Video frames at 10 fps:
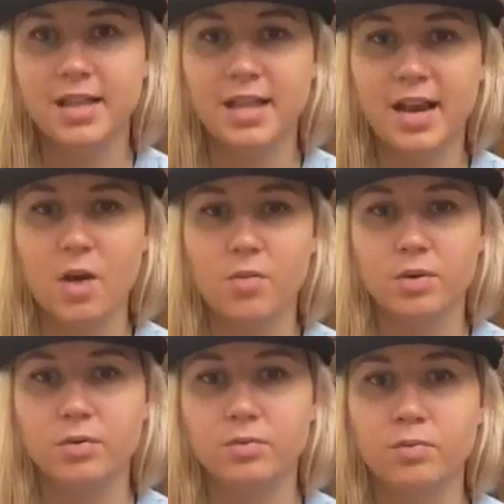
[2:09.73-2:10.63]
And then I
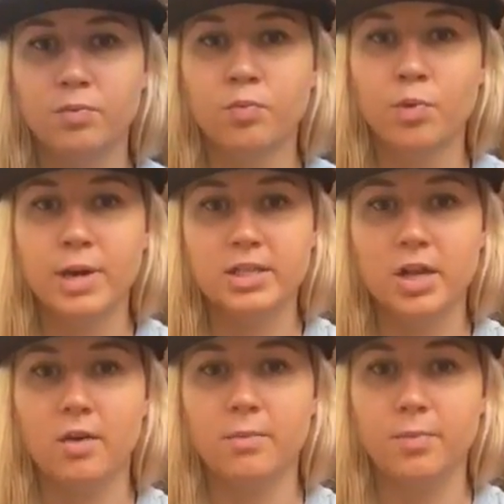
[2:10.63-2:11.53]
would branch
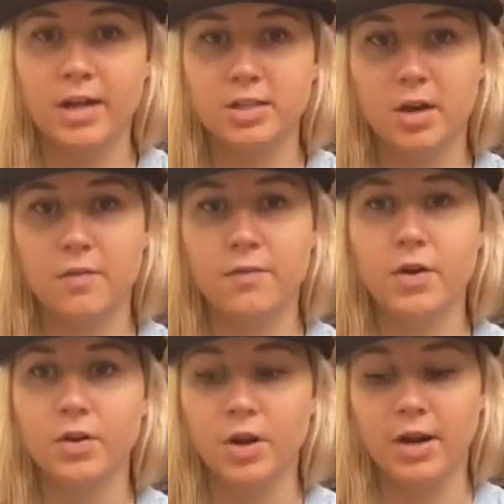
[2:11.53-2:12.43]
out
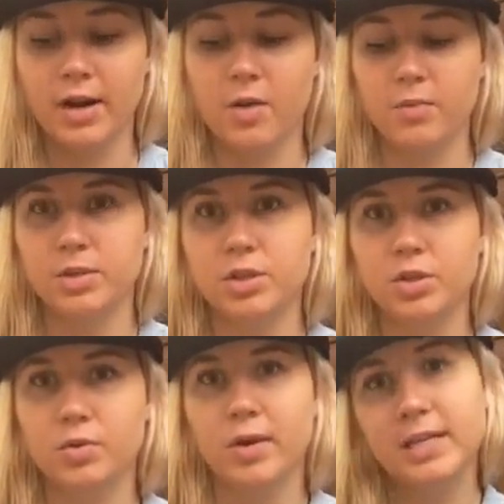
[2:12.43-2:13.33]
further, and I went
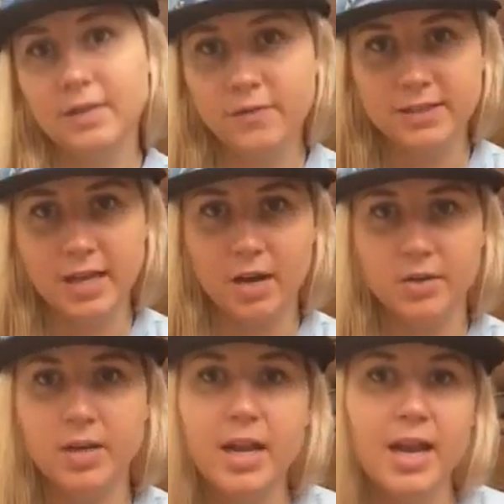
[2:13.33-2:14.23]
to a different
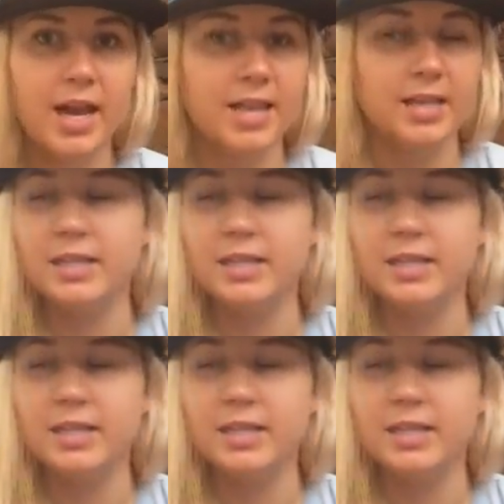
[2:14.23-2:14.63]
town, and then